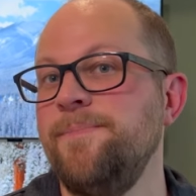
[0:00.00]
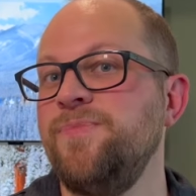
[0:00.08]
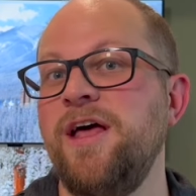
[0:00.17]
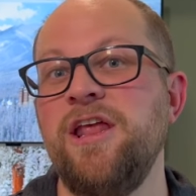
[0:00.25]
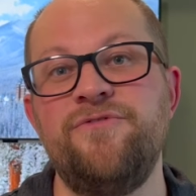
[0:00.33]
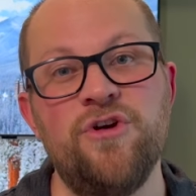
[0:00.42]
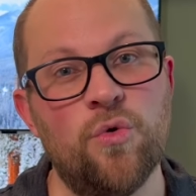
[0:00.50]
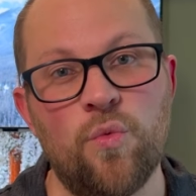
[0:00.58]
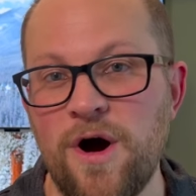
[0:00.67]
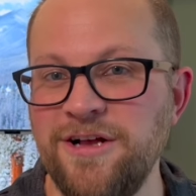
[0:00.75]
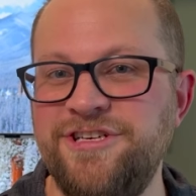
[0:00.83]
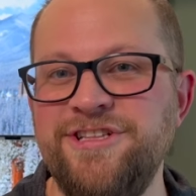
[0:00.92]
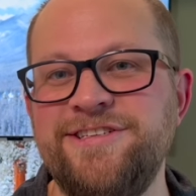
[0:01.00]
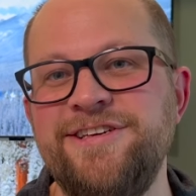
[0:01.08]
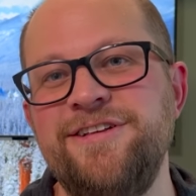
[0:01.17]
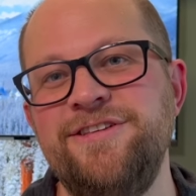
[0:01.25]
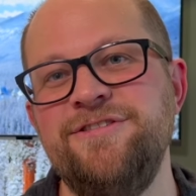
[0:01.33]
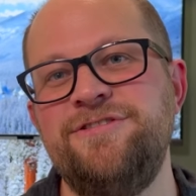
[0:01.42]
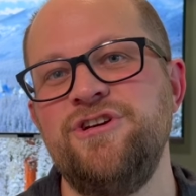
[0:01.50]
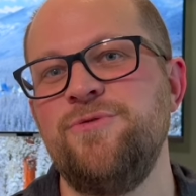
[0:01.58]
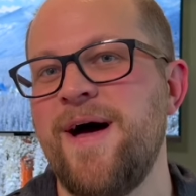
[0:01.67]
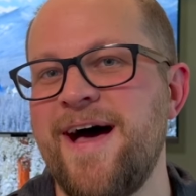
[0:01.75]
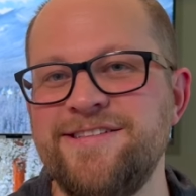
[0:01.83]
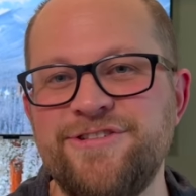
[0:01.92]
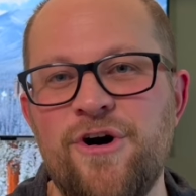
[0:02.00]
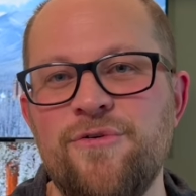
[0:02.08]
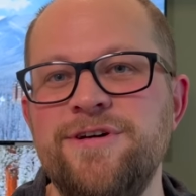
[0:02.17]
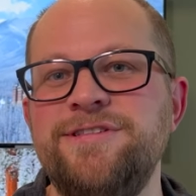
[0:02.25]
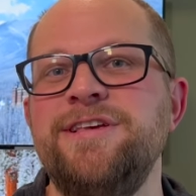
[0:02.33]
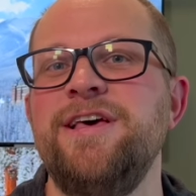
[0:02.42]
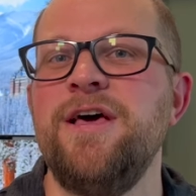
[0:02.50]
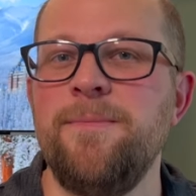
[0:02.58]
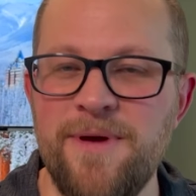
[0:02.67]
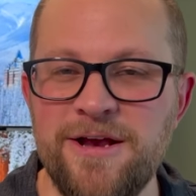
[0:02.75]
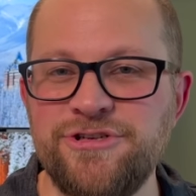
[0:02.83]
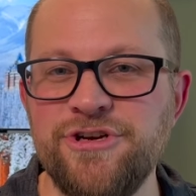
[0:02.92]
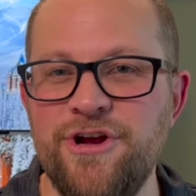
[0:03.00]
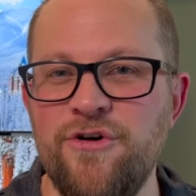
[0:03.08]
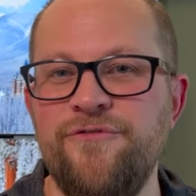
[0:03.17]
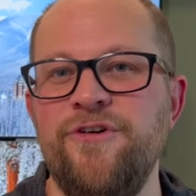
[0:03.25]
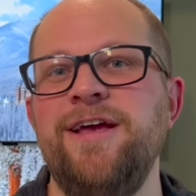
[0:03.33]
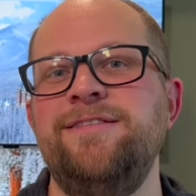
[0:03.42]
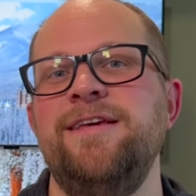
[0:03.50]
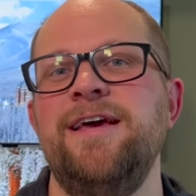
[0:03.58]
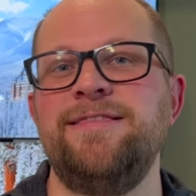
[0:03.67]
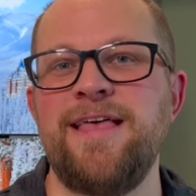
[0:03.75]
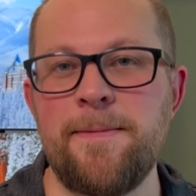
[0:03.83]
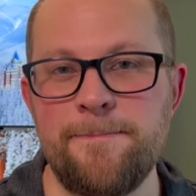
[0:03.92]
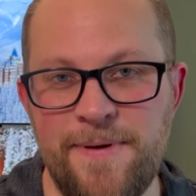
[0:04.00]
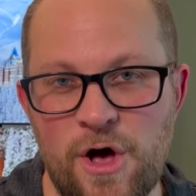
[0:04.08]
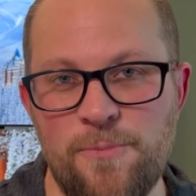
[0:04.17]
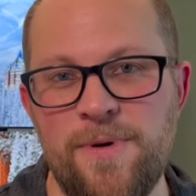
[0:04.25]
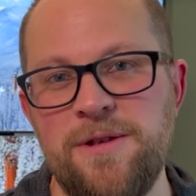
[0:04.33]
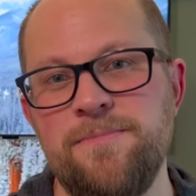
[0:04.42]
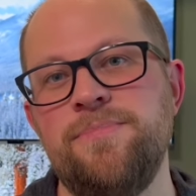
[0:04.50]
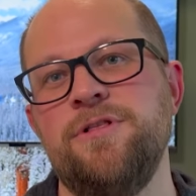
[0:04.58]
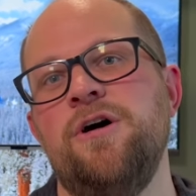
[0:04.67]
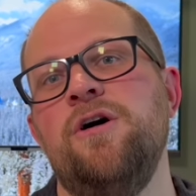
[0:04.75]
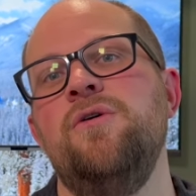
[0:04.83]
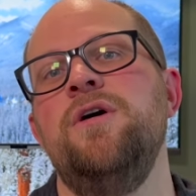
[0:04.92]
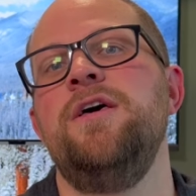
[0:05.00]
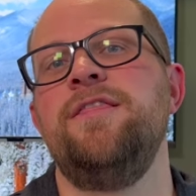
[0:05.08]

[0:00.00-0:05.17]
And if you're watching this on YouTube, as always, make sure you don't forget to hit that bell button below.